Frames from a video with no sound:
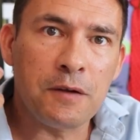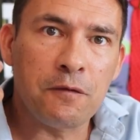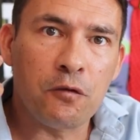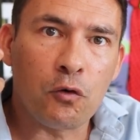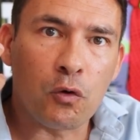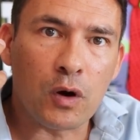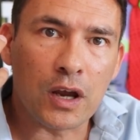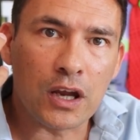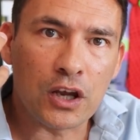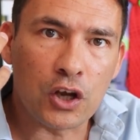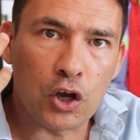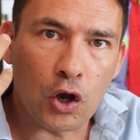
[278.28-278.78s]

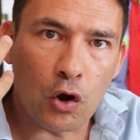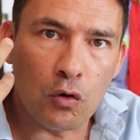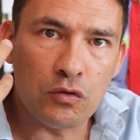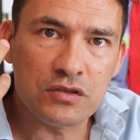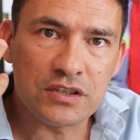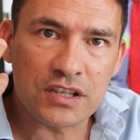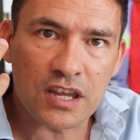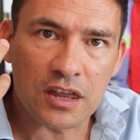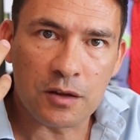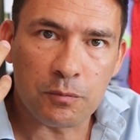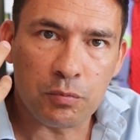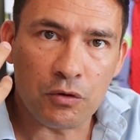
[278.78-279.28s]
before it
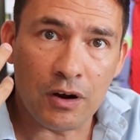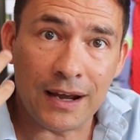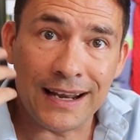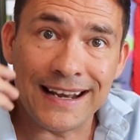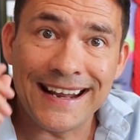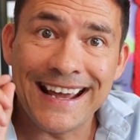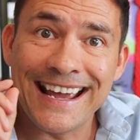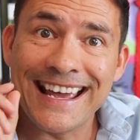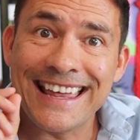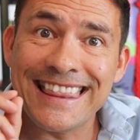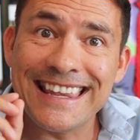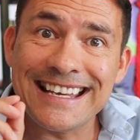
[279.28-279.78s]
goes to the brain.
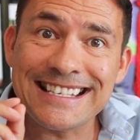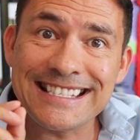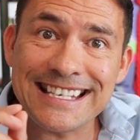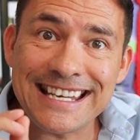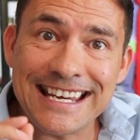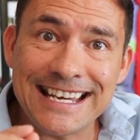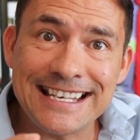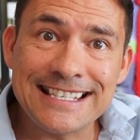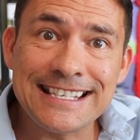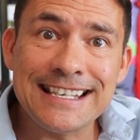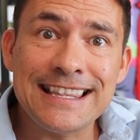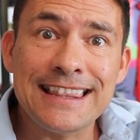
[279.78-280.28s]
This
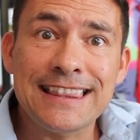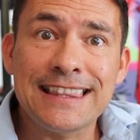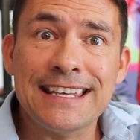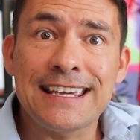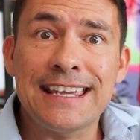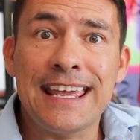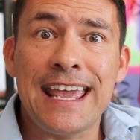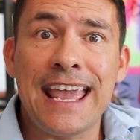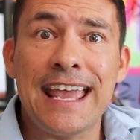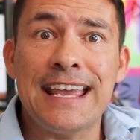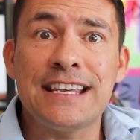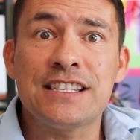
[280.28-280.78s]
isn't the
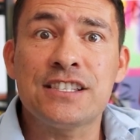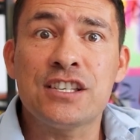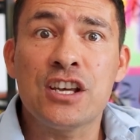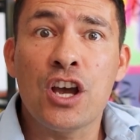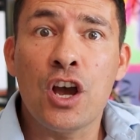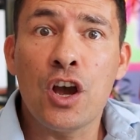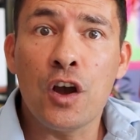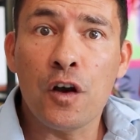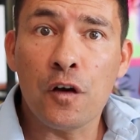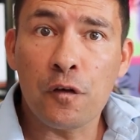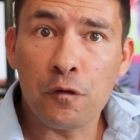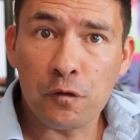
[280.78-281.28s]
case
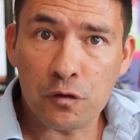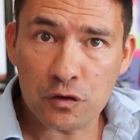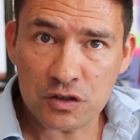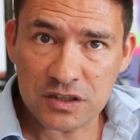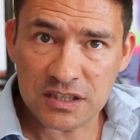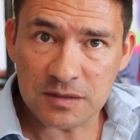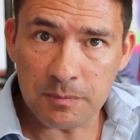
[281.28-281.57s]
for